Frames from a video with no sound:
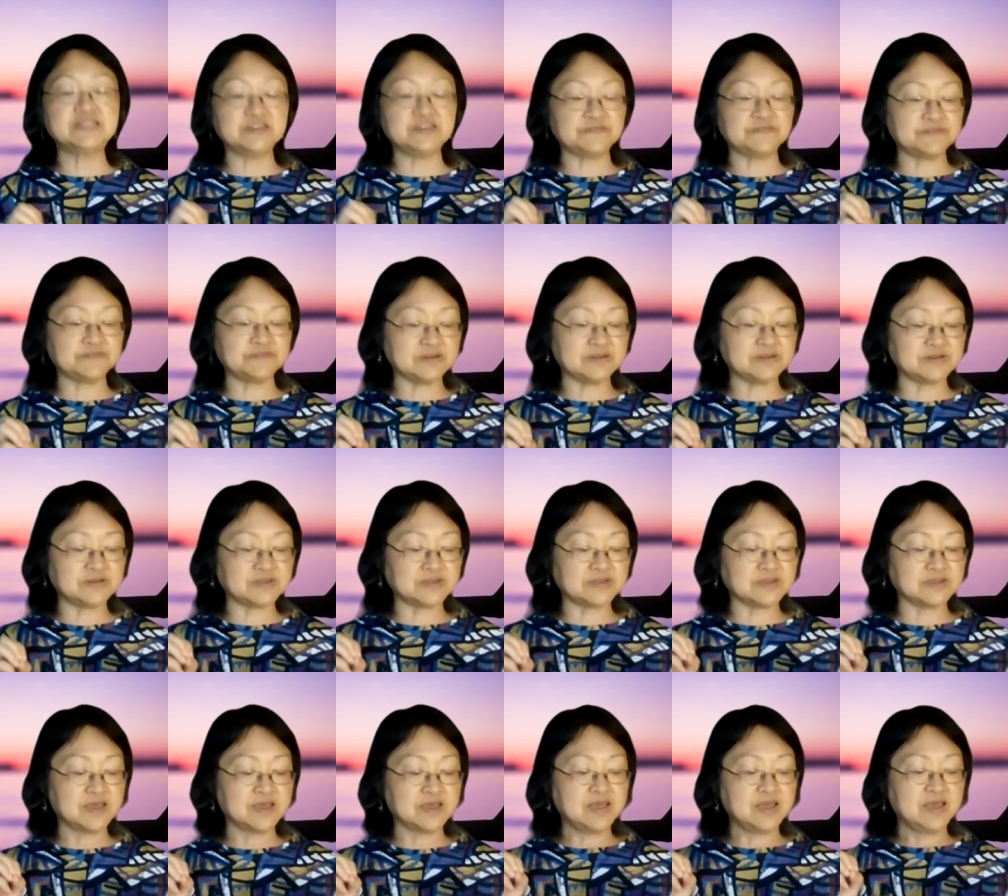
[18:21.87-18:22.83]
different
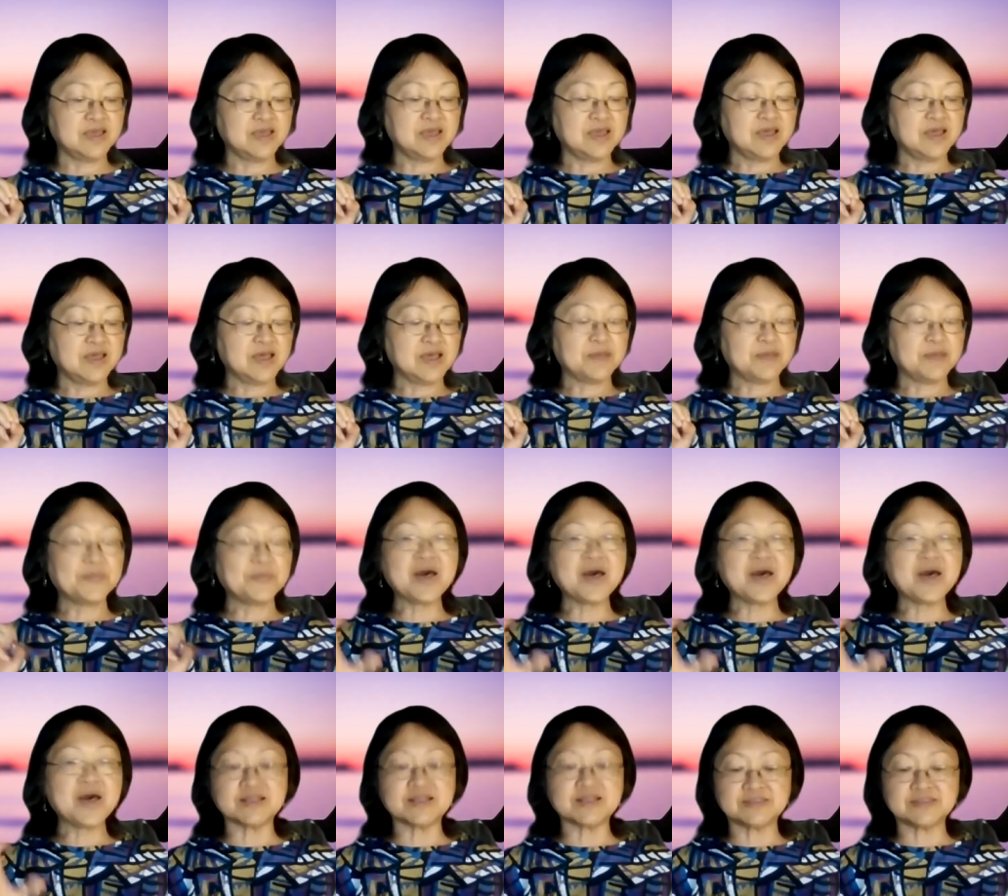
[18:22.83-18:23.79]

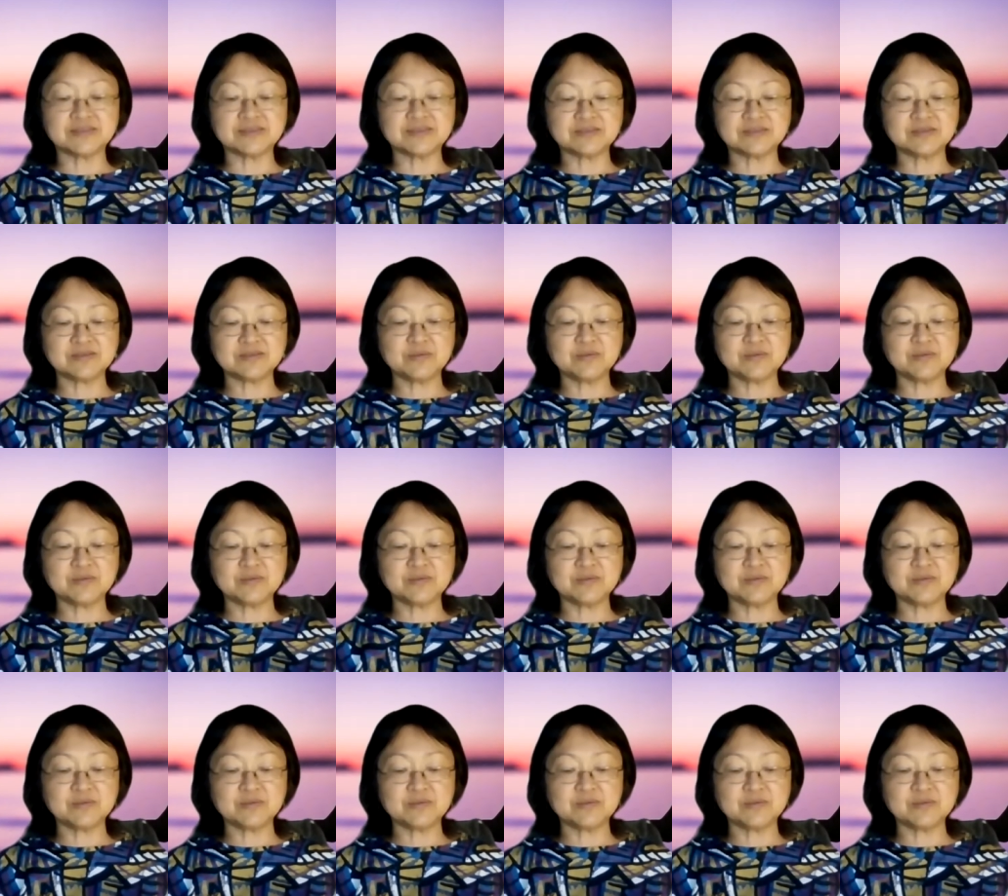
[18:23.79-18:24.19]
parts.